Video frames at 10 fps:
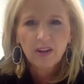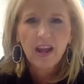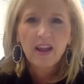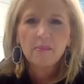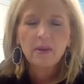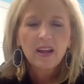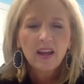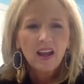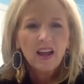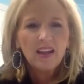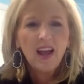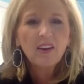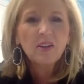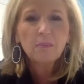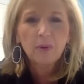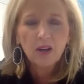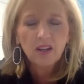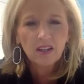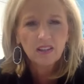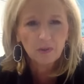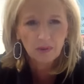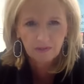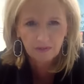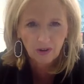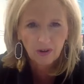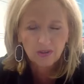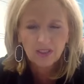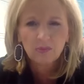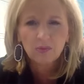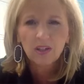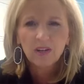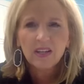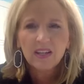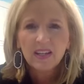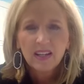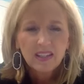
game and how to book the referrals and really